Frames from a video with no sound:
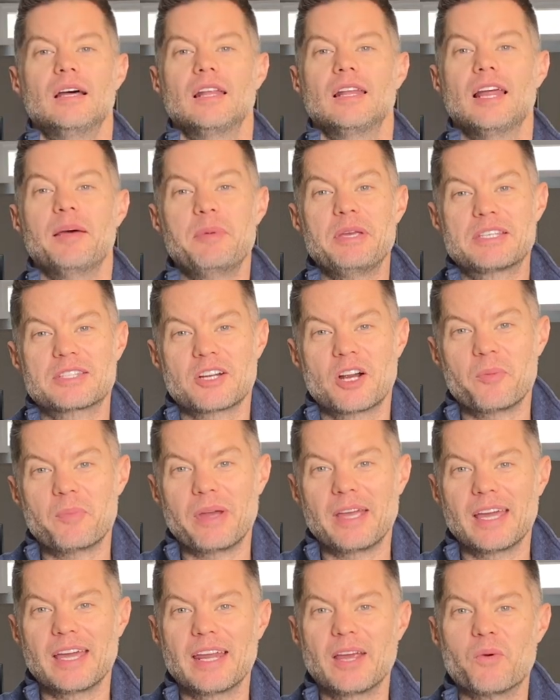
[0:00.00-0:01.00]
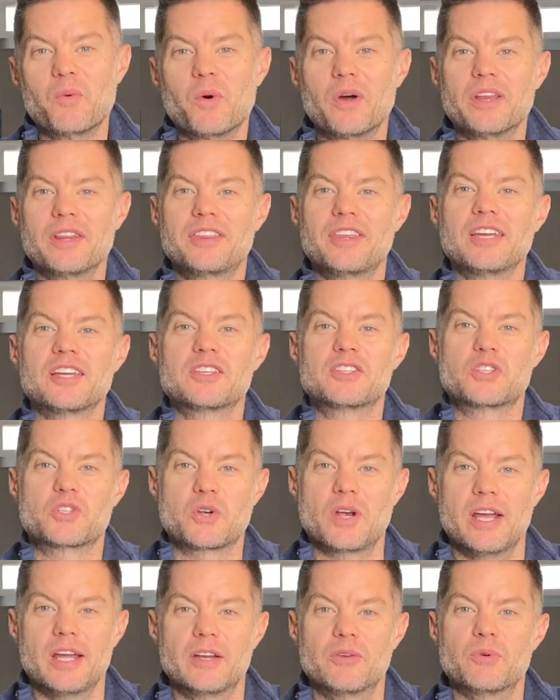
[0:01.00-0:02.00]
Let me start by getting one thing
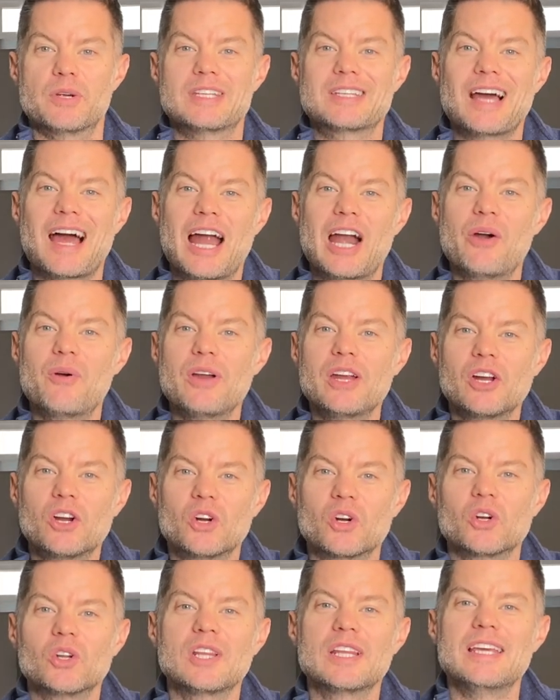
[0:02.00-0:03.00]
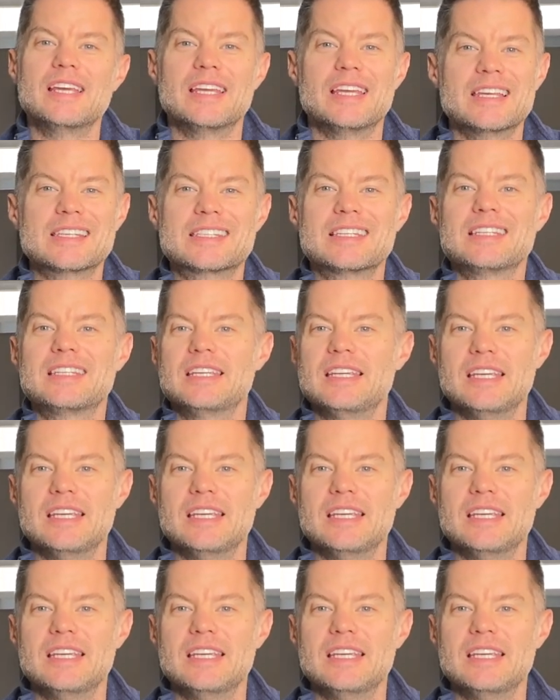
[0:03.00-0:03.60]
straight. Retiring early isn't